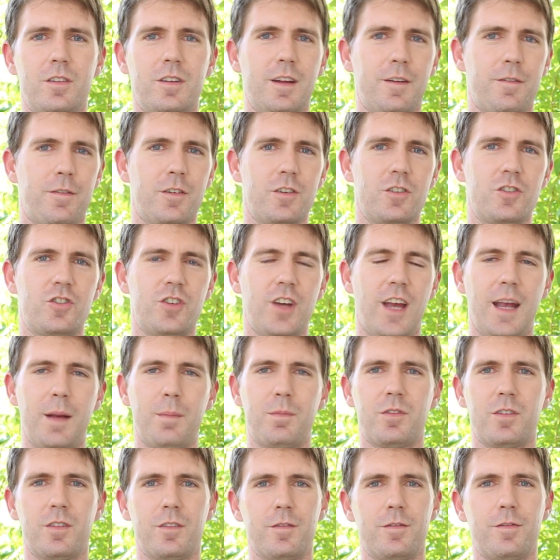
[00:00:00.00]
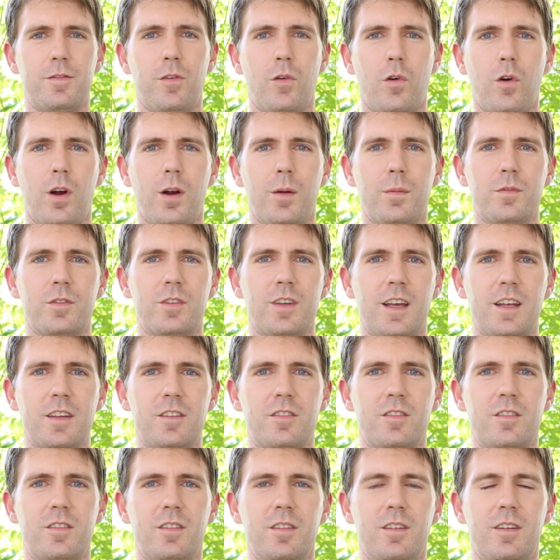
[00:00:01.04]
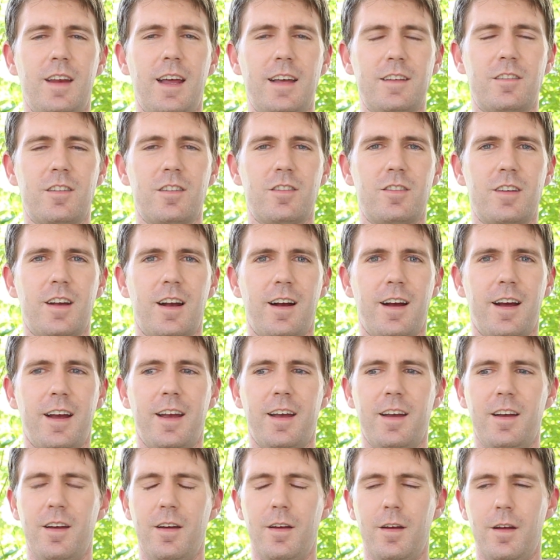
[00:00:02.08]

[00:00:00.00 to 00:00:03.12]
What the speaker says: different shapes and forms as necessary.